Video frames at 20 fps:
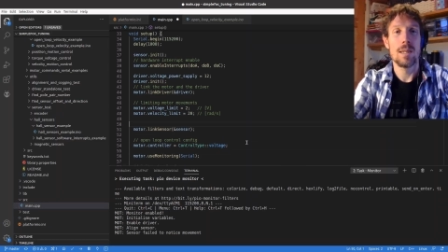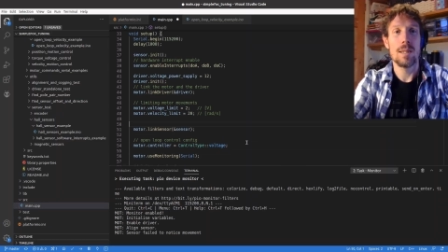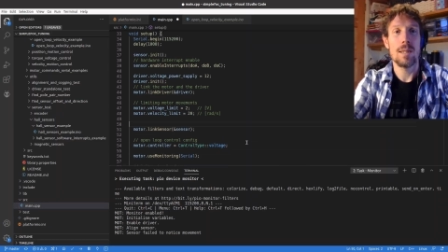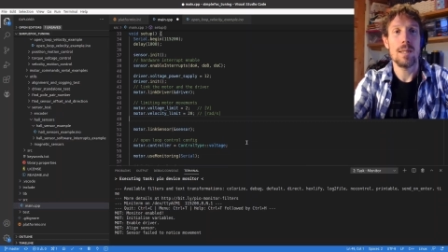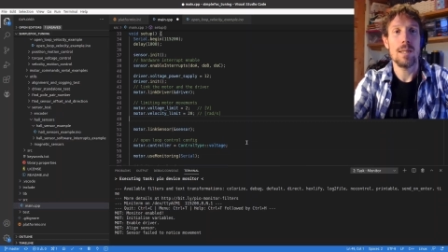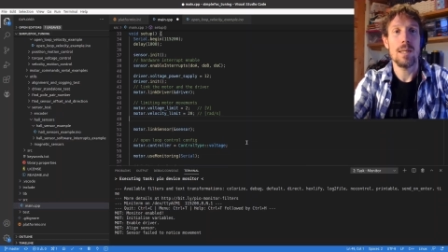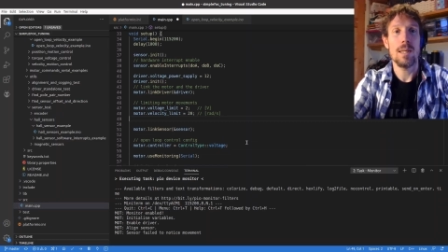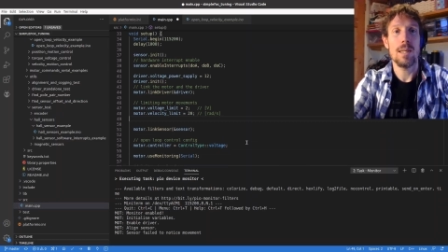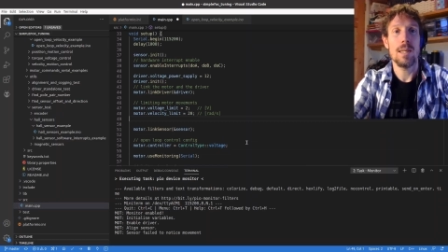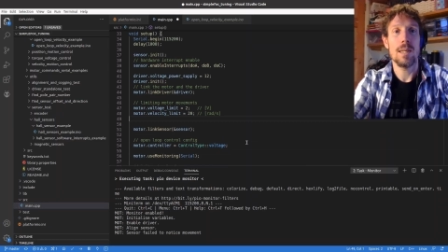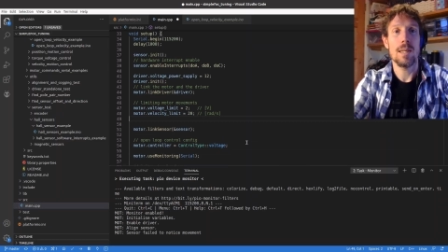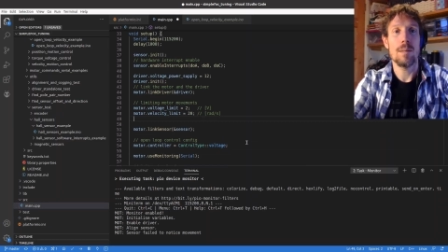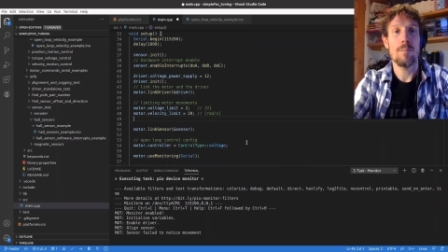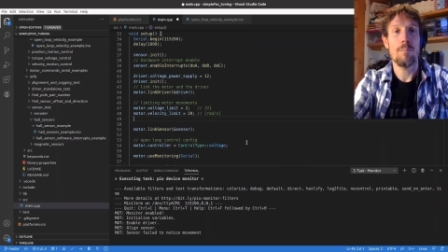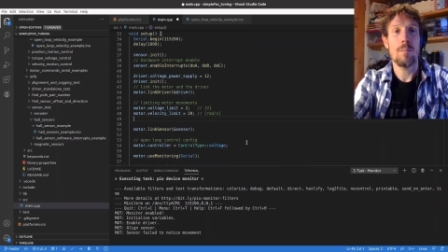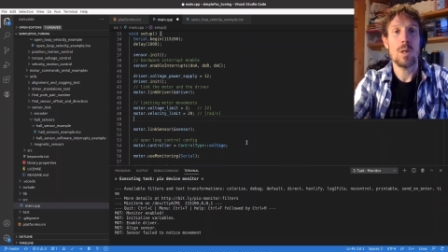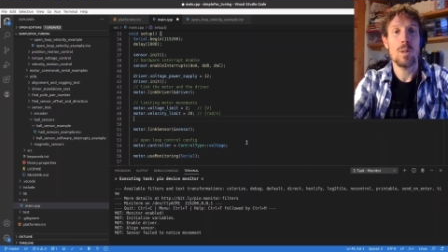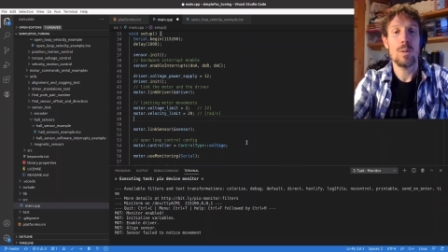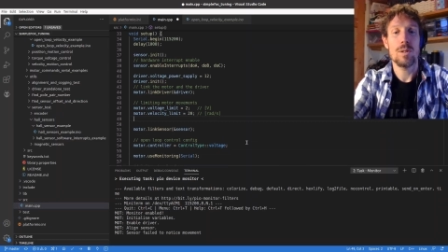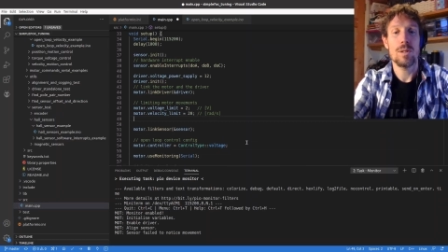the
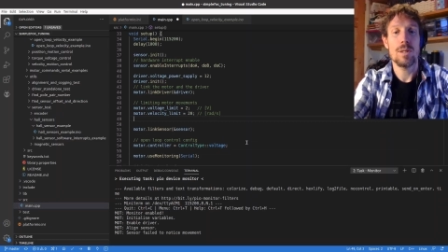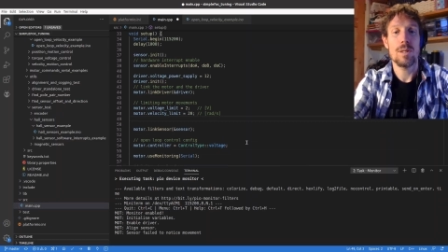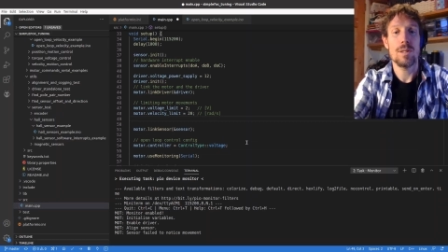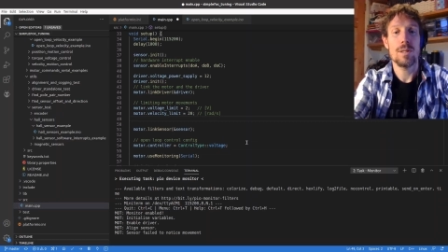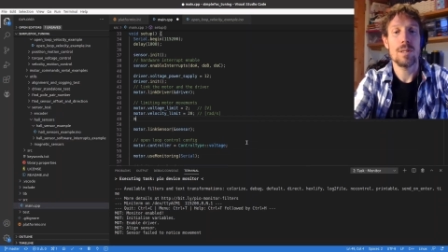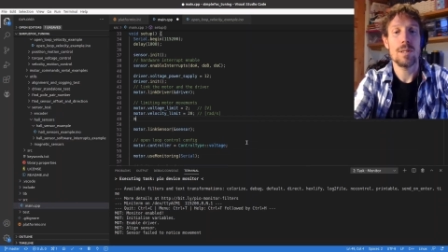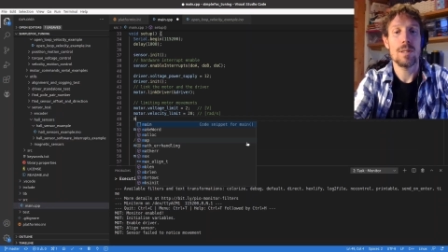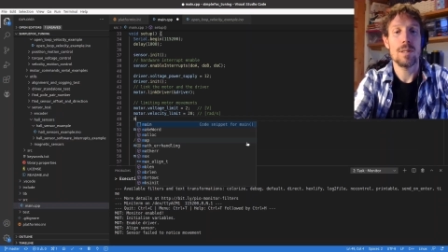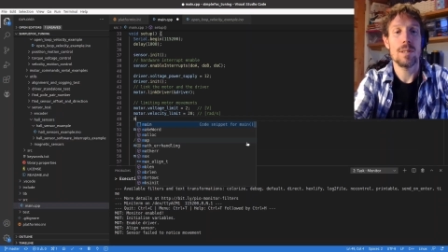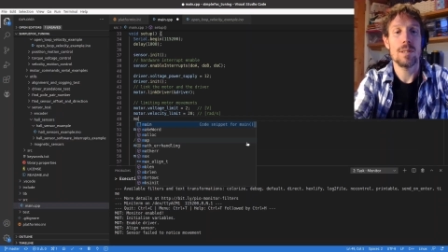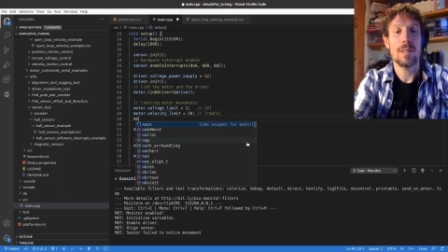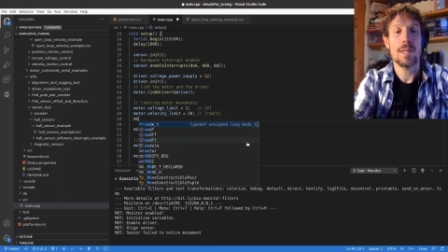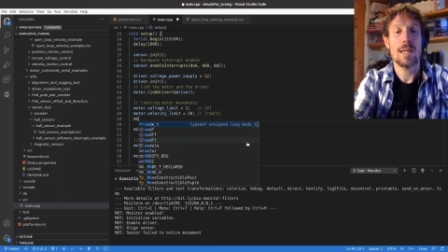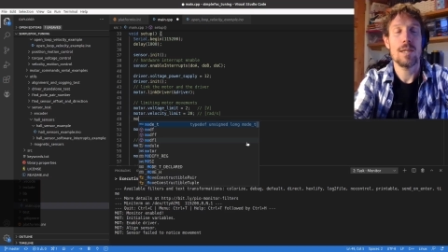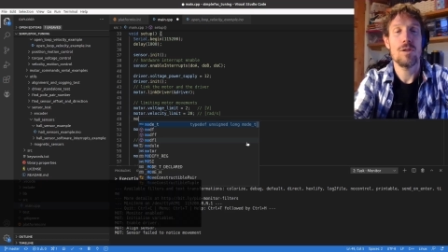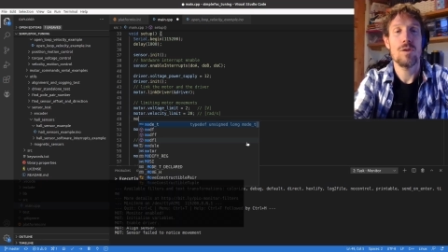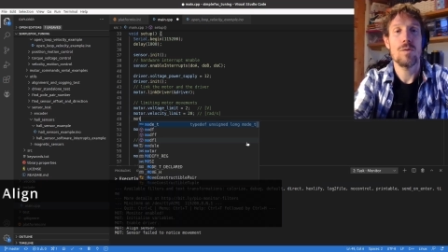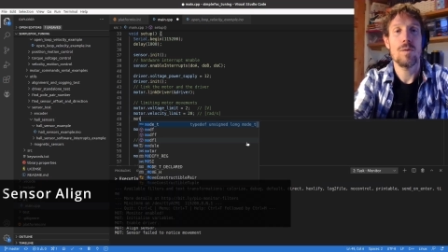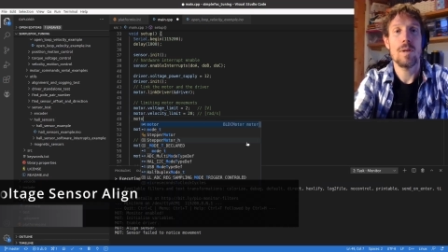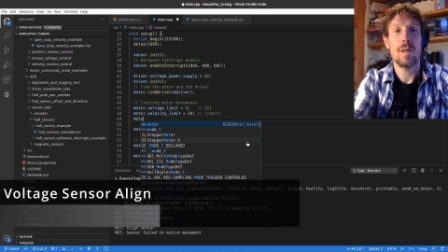motor's
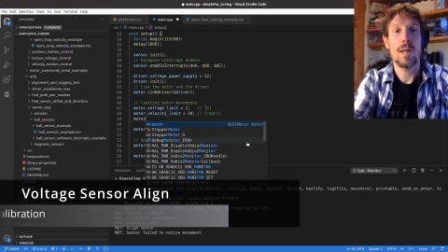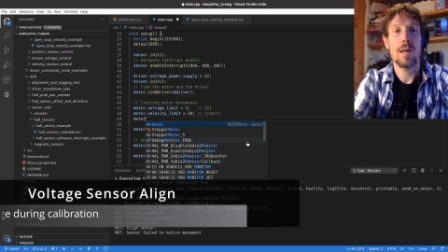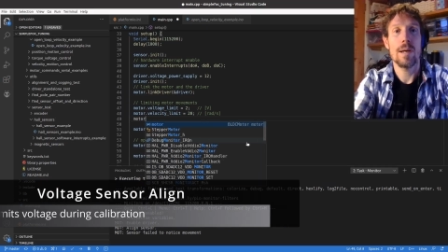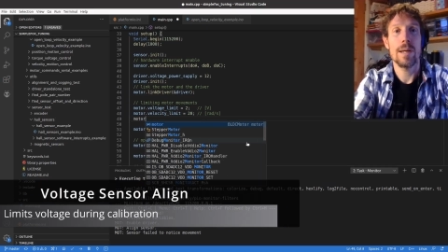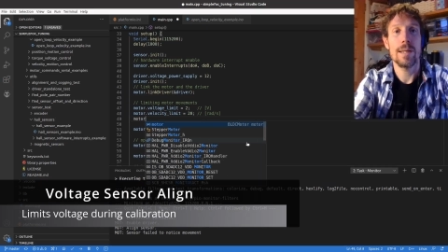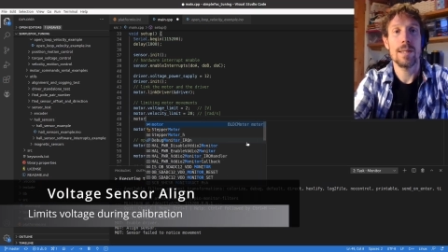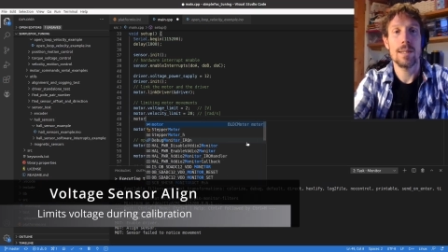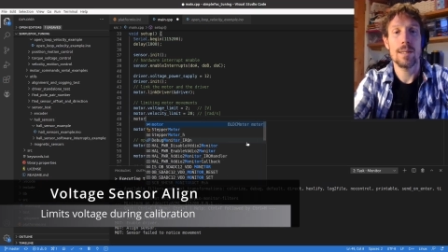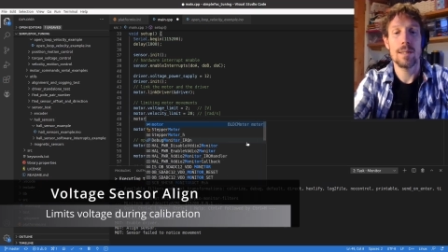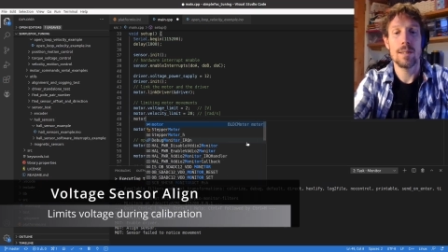sensor line